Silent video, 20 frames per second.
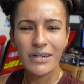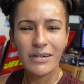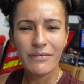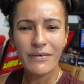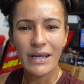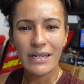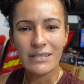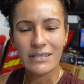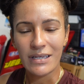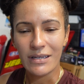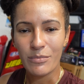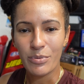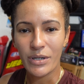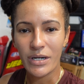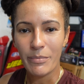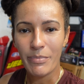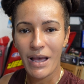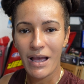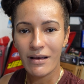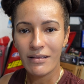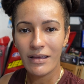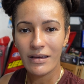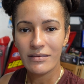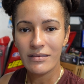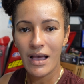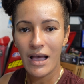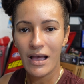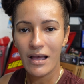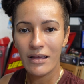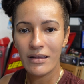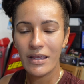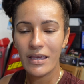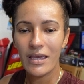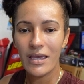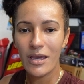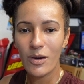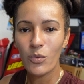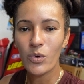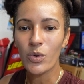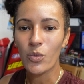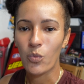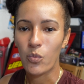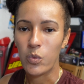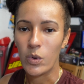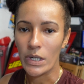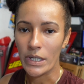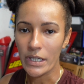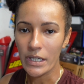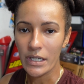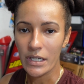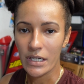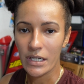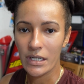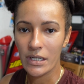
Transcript: if I did put it back like that, it would work,